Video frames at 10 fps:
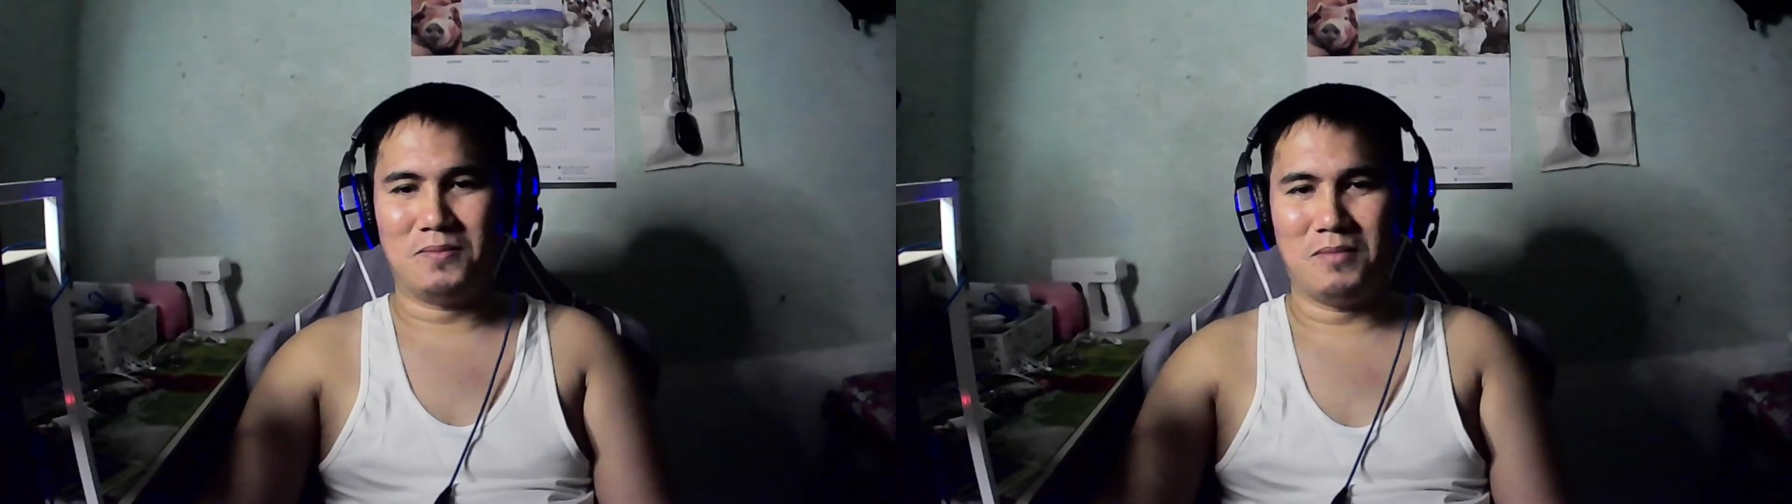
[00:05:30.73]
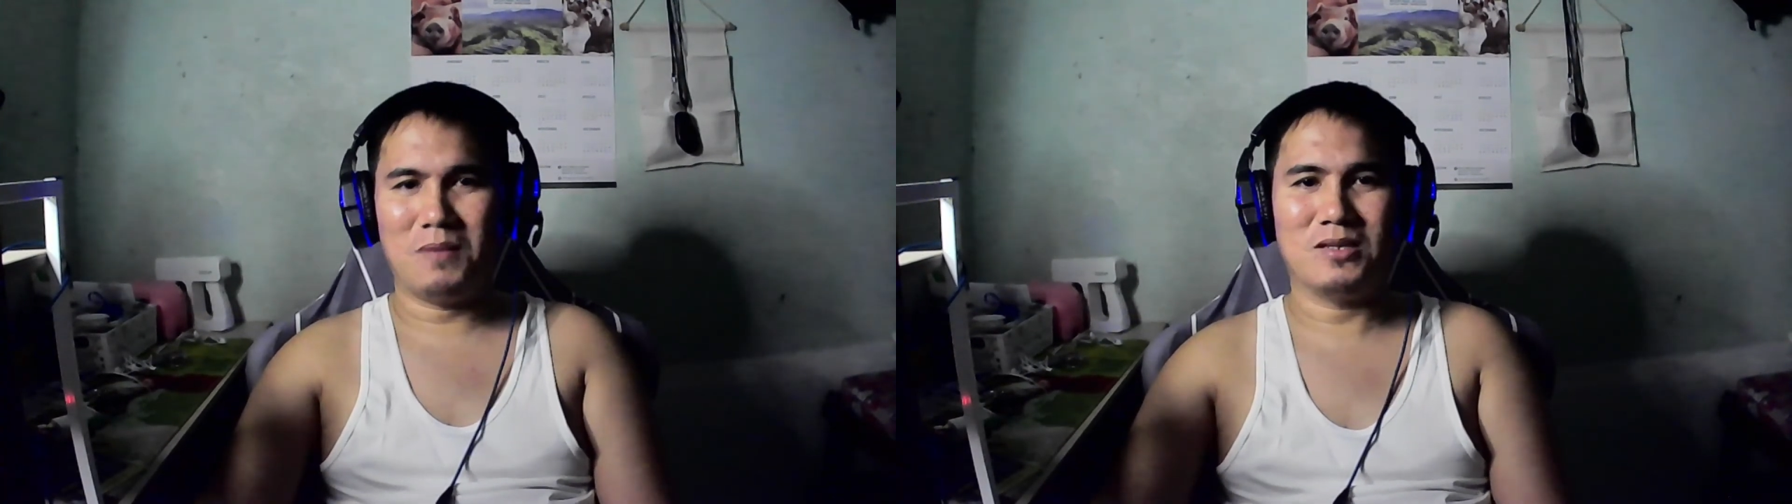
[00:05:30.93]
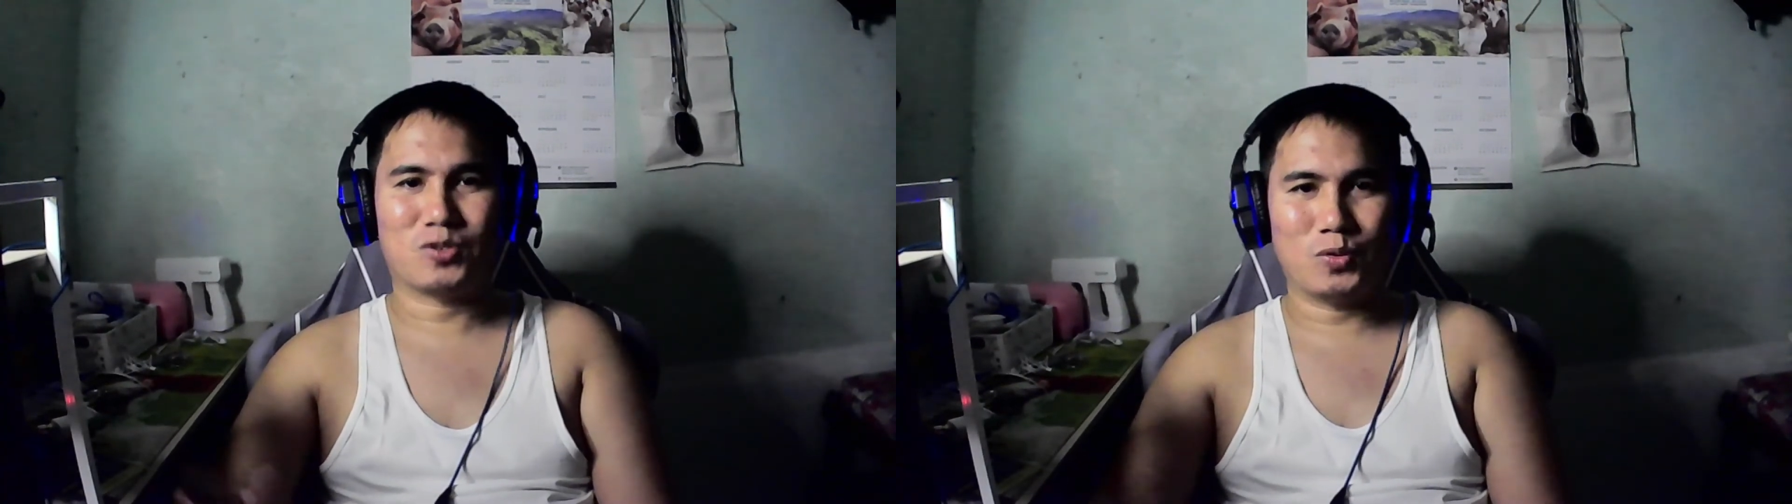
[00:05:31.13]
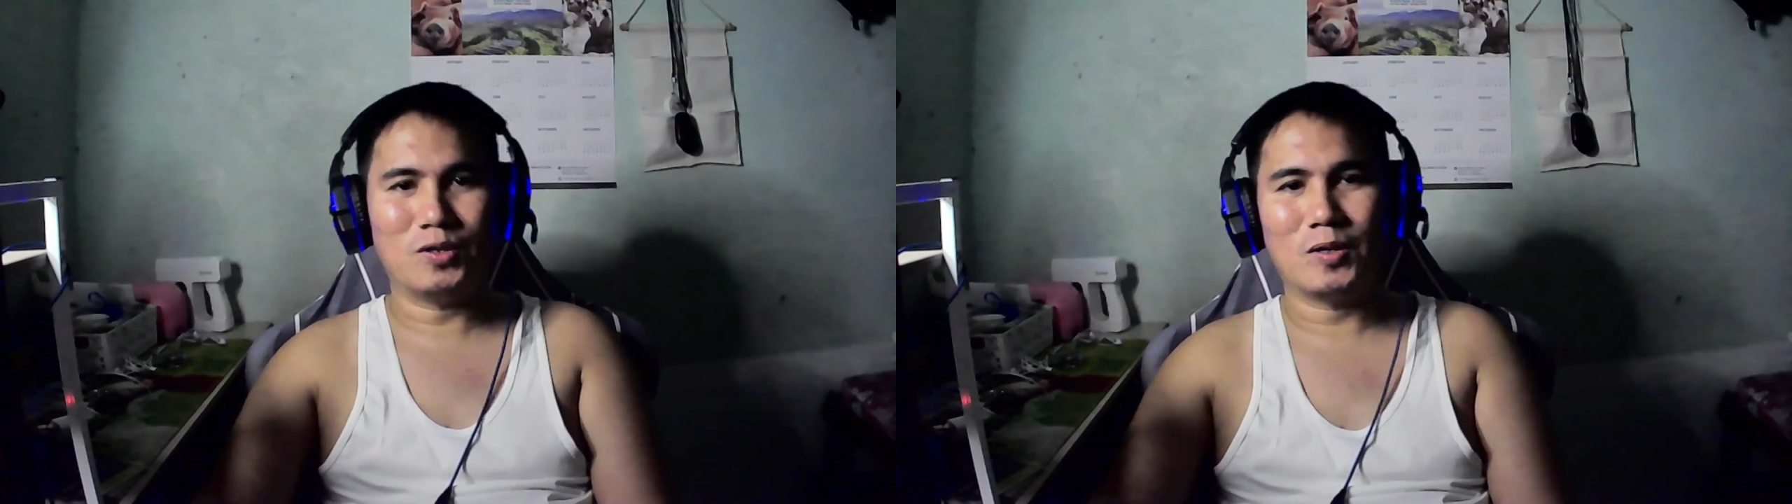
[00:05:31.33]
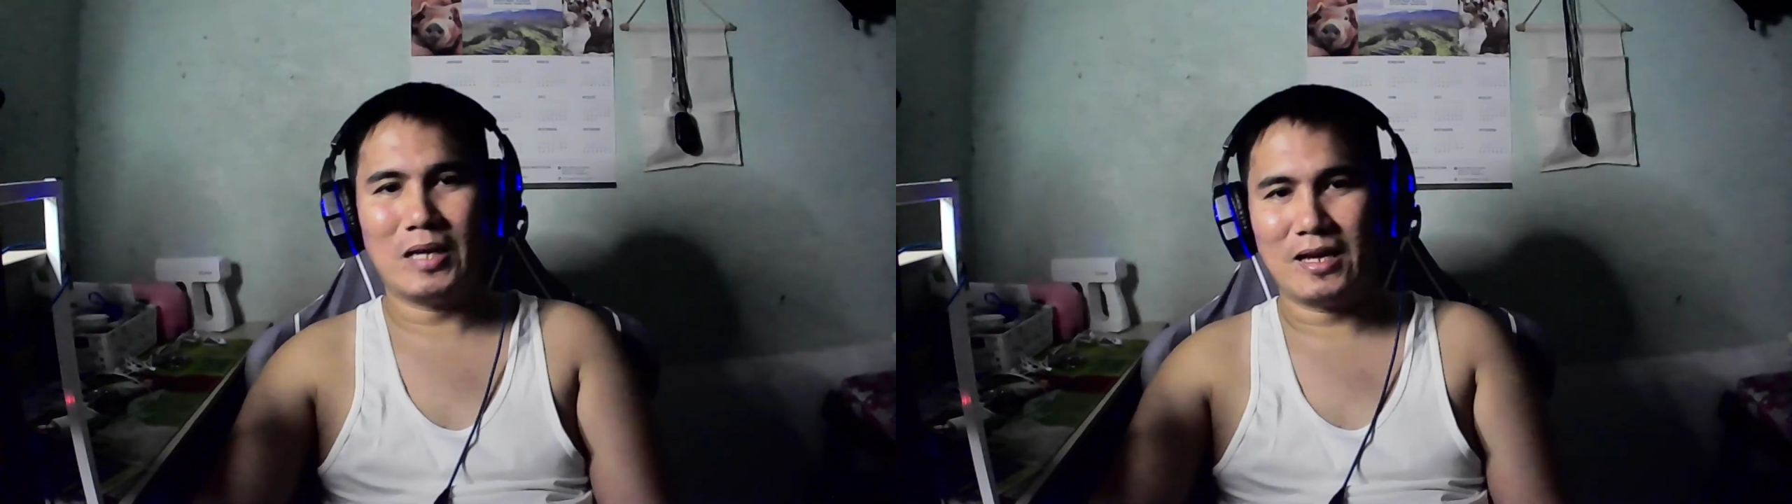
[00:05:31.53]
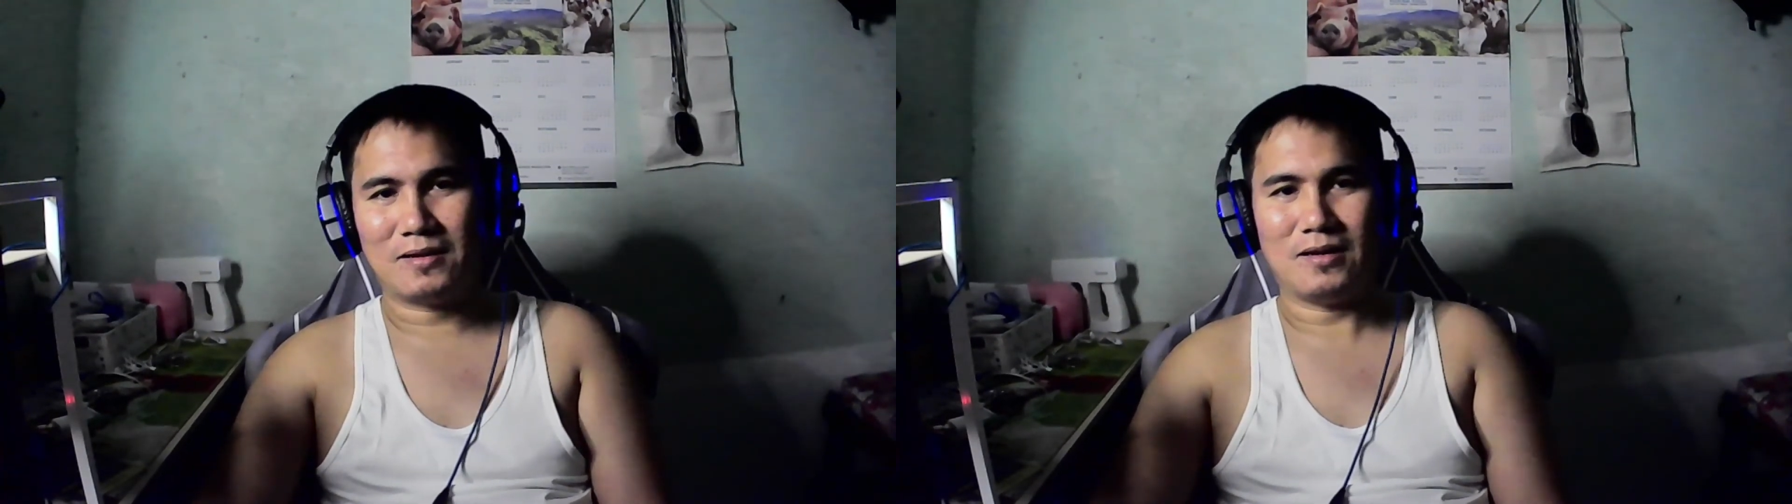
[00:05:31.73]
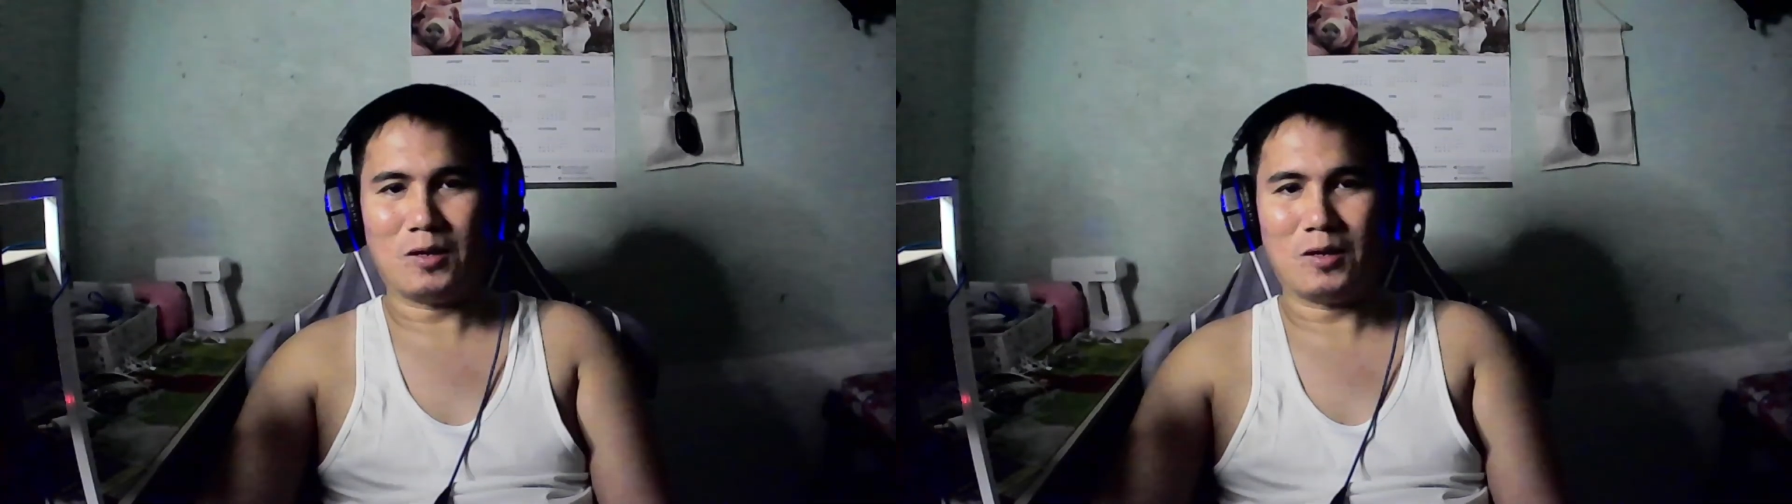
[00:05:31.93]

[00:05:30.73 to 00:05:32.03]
Maybe sooner or later,